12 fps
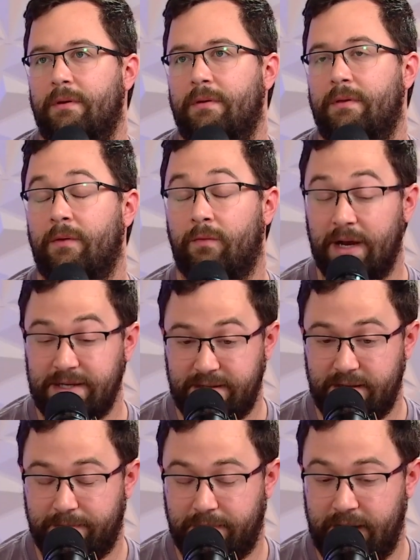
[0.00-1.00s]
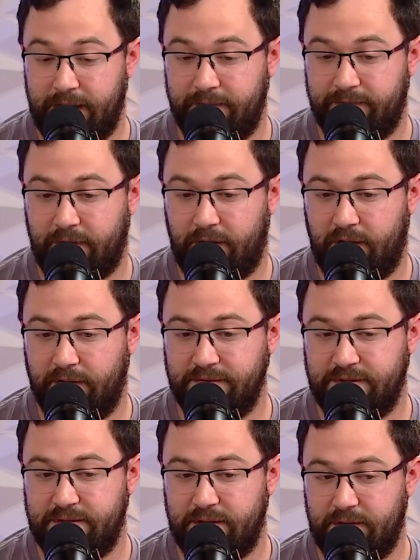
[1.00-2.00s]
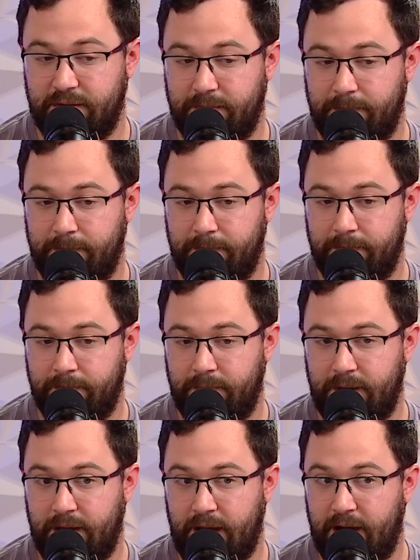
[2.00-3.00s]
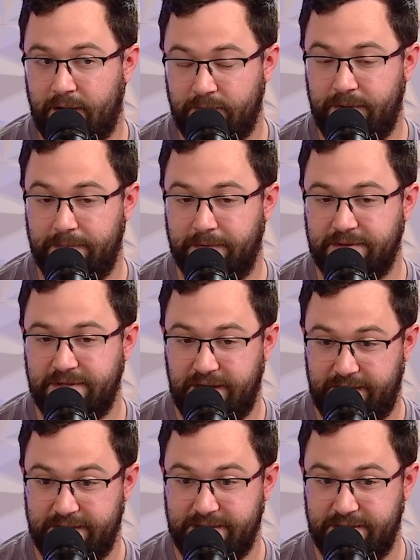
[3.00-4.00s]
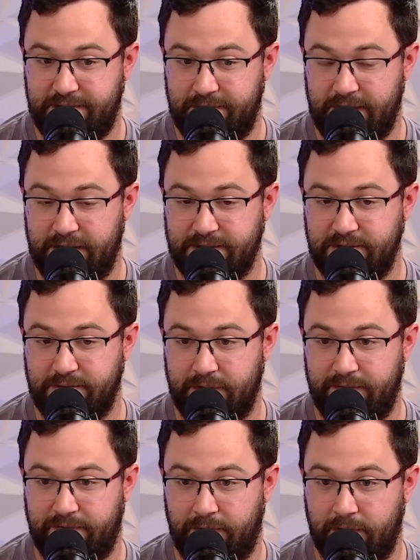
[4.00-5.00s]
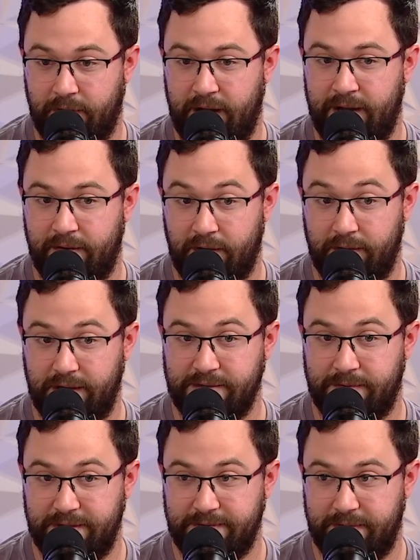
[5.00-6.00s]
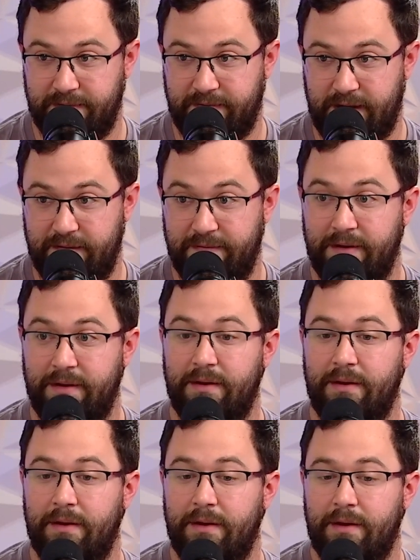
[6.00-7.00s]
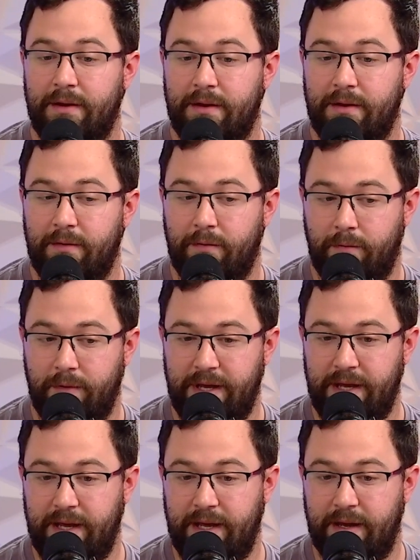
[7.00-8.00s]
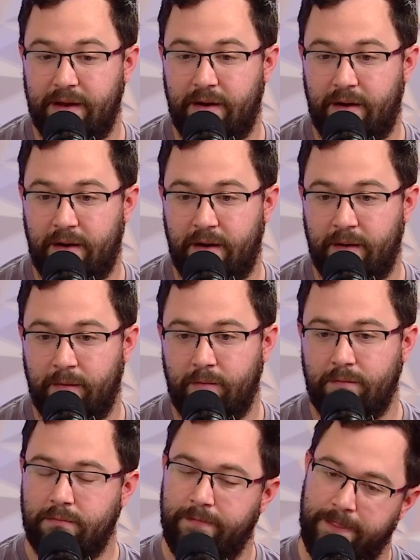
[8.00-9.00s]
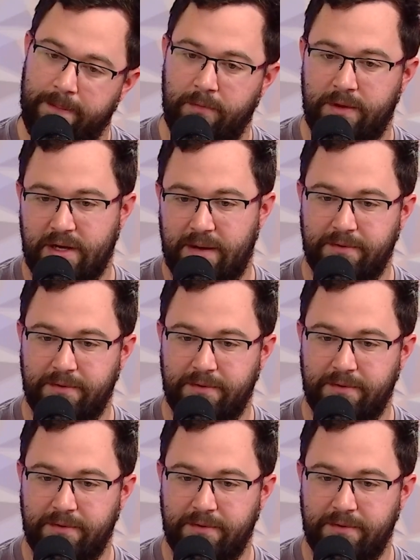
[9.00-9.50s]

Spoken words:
rest of the plan involves how do people see this in 2024 and early 2025. We are with a couple